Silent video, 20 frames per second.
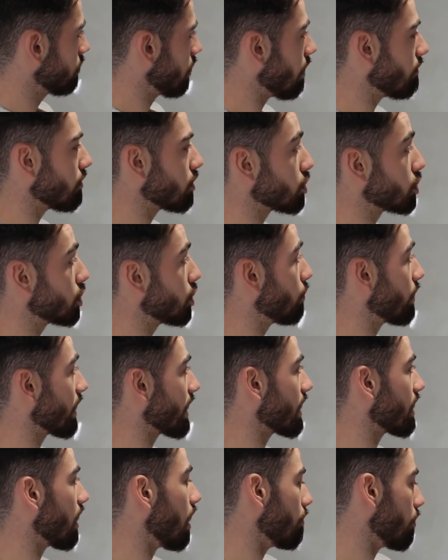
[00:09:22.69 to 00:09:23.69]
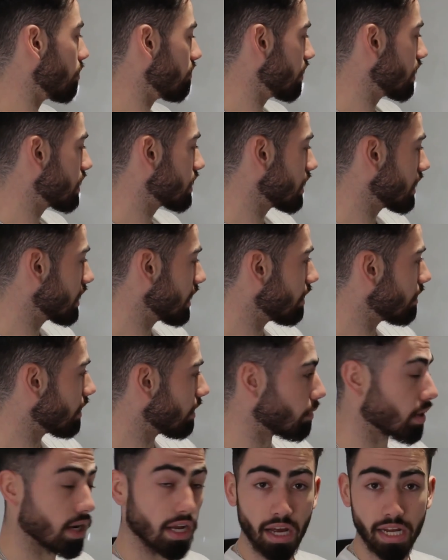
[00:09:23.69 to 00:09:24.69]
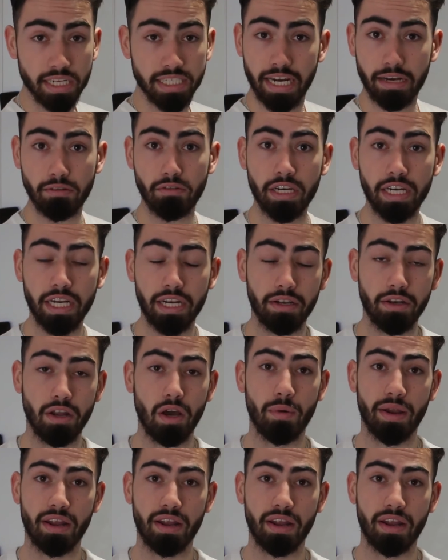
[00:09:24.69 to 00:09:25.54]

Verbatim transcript: Other than chewing gum, obviously. That, that one I, I generally didn't know.